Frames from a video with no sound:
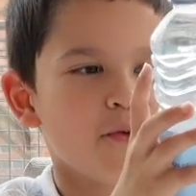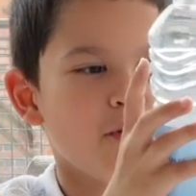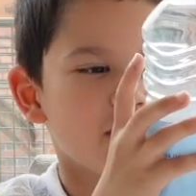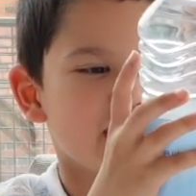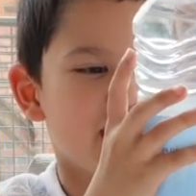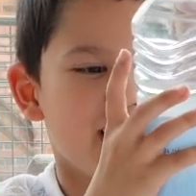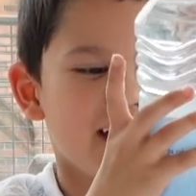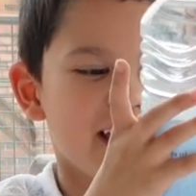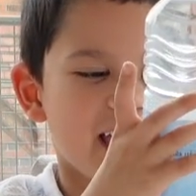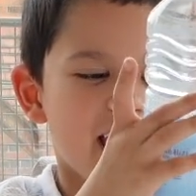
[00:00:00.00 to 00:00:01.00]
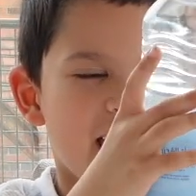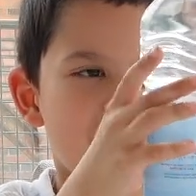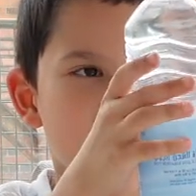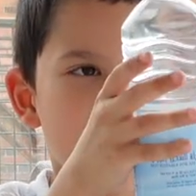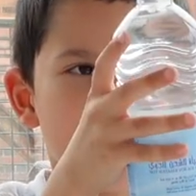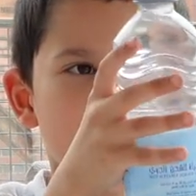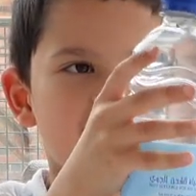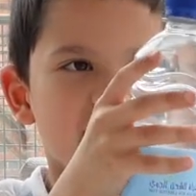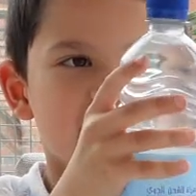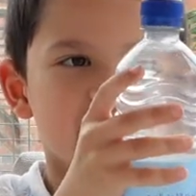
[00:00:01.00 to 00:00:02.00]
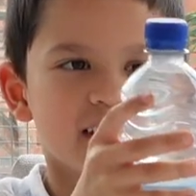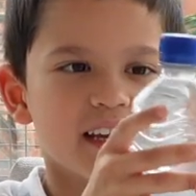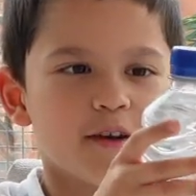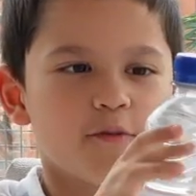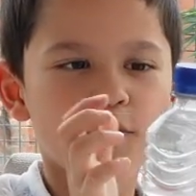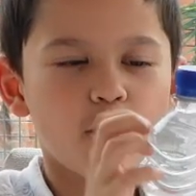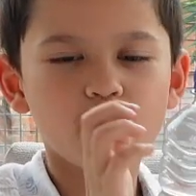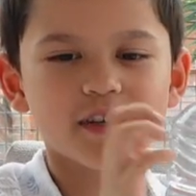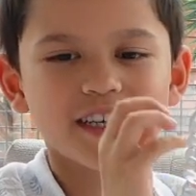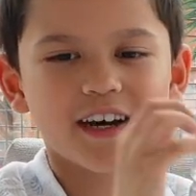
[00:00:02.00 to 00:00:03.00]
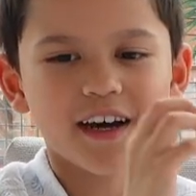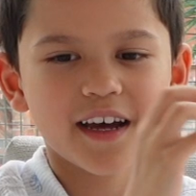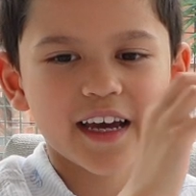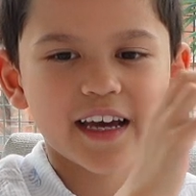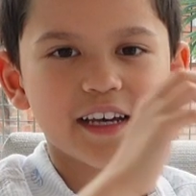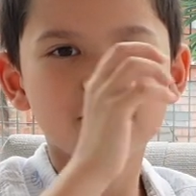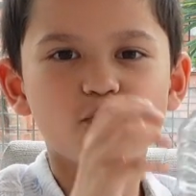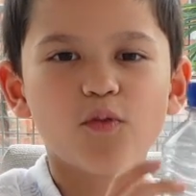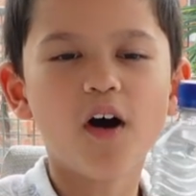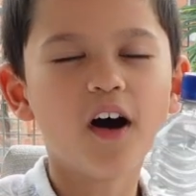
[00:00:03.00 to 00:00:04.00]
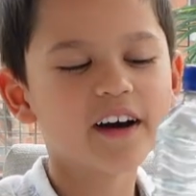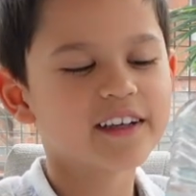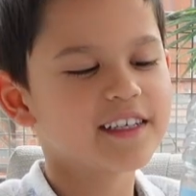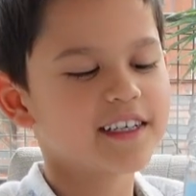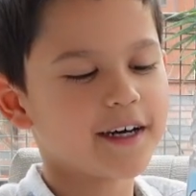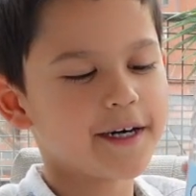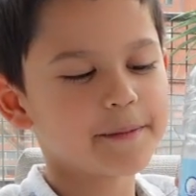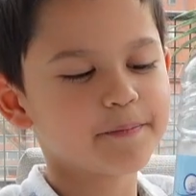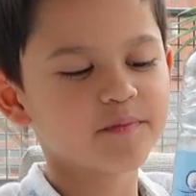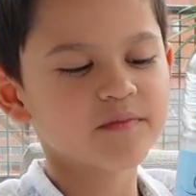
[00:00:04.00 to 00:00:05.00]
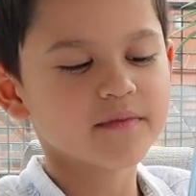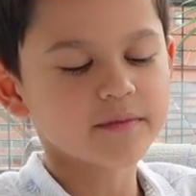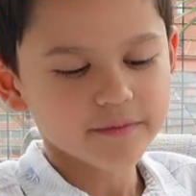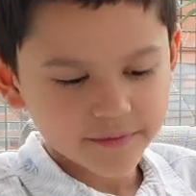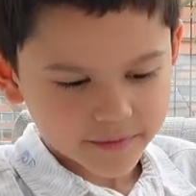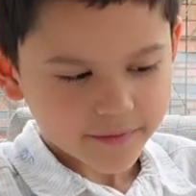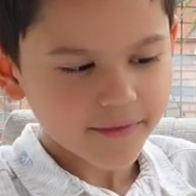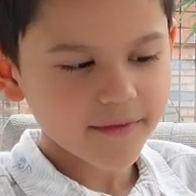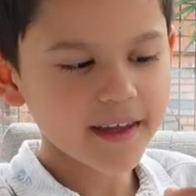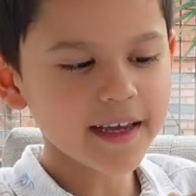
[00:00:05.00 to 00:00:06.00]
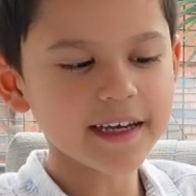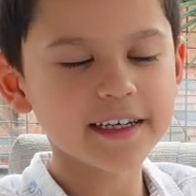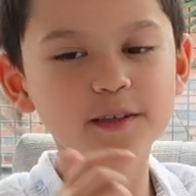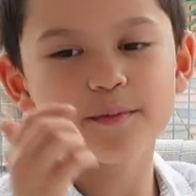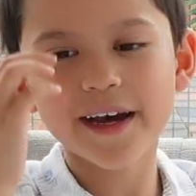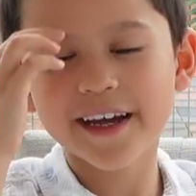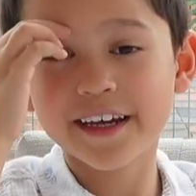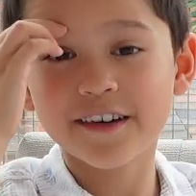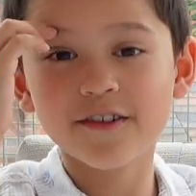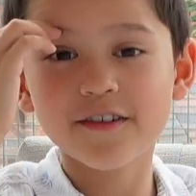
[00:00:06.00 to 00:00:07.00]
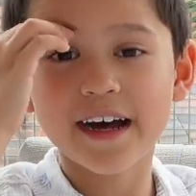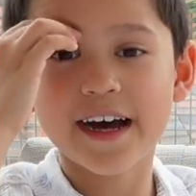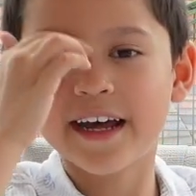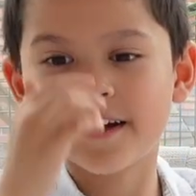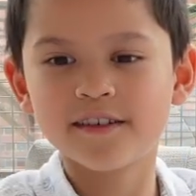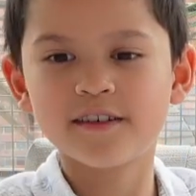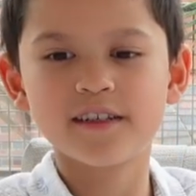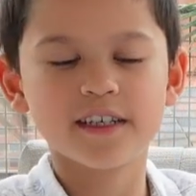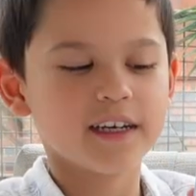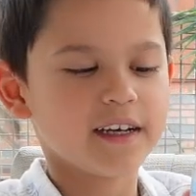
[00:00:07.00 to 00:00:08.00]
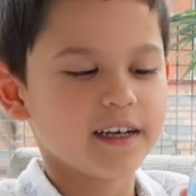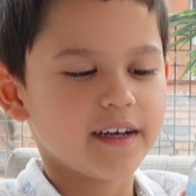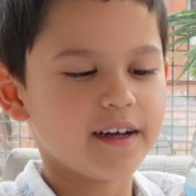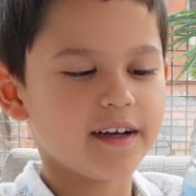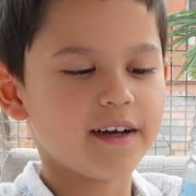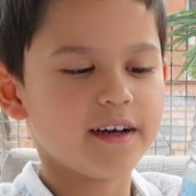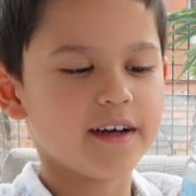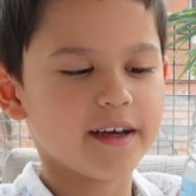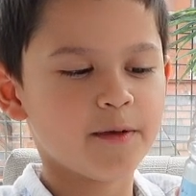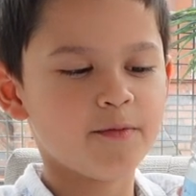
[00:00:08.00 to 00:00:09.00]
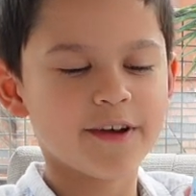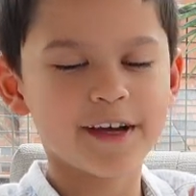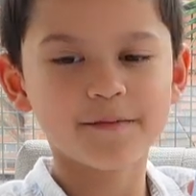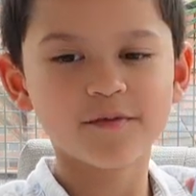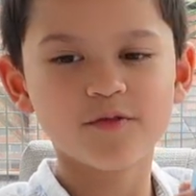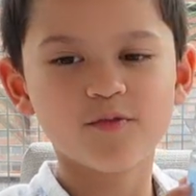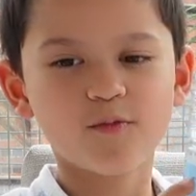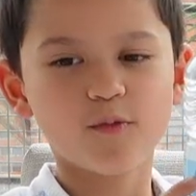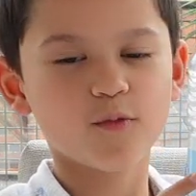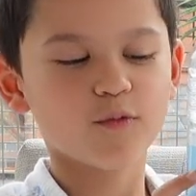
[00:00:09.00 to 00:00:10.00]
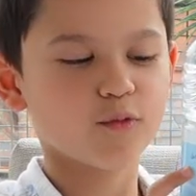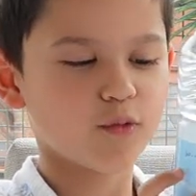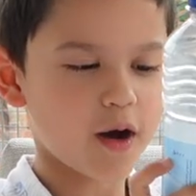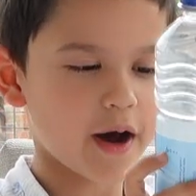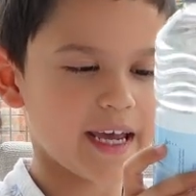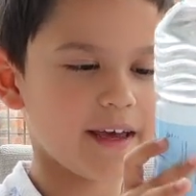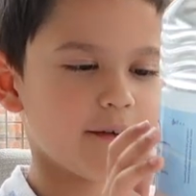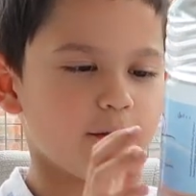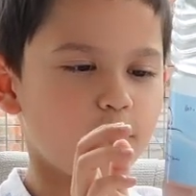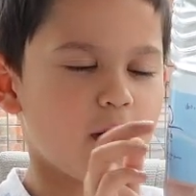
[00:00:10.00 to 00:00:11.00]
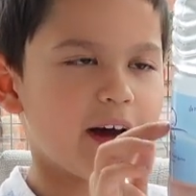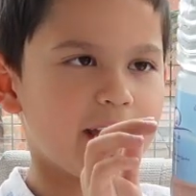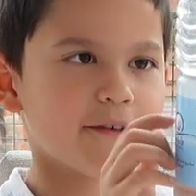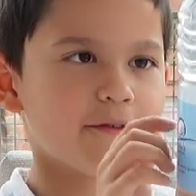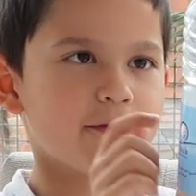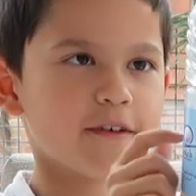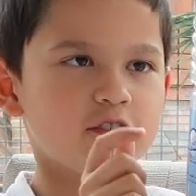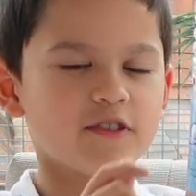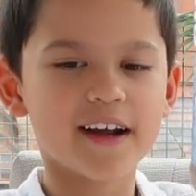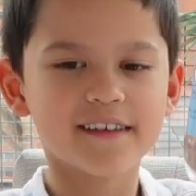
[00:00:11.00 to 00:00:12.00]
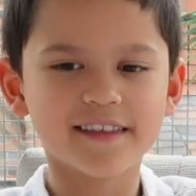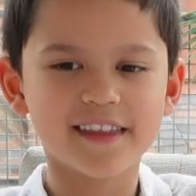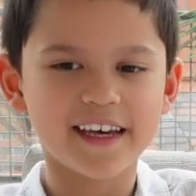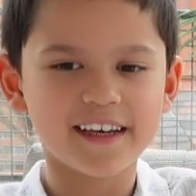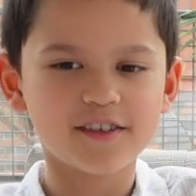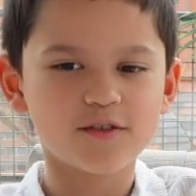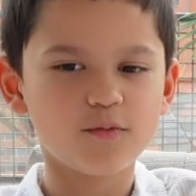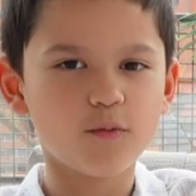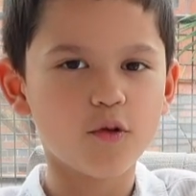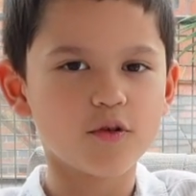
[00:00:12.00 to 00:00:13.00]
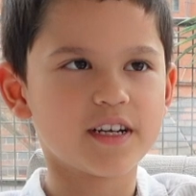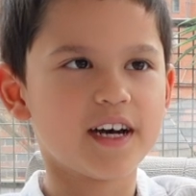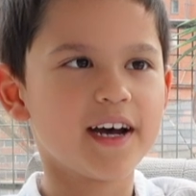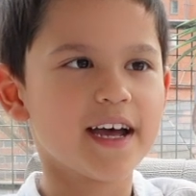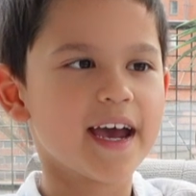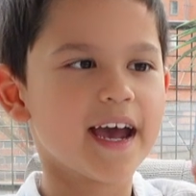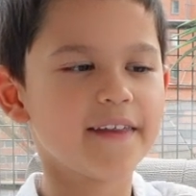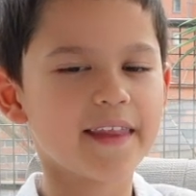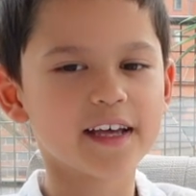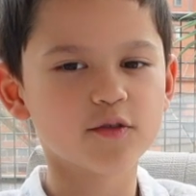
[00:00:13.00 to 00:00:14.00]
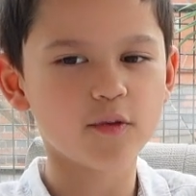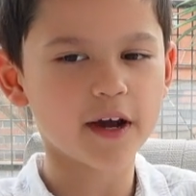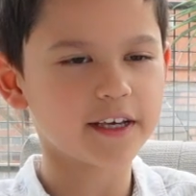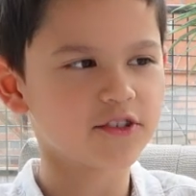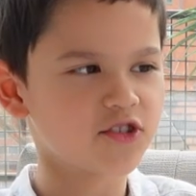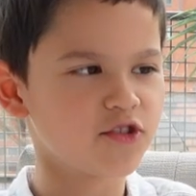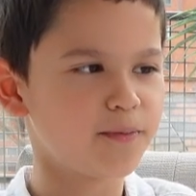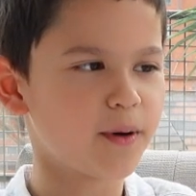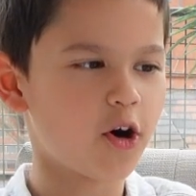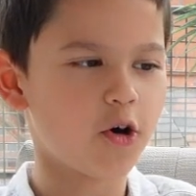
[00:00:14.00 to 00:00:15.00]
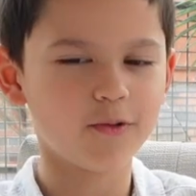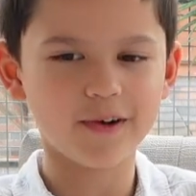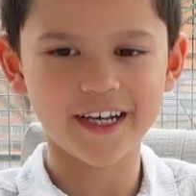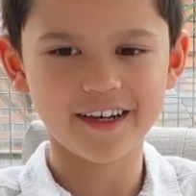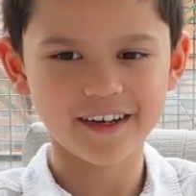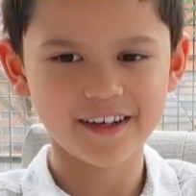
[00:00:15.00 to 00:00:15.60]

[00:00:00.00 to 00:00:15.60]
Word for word: water, and this water is what um, Ismail and uh, Ibrahim's right, wife drank this water, and that's why it's super holy.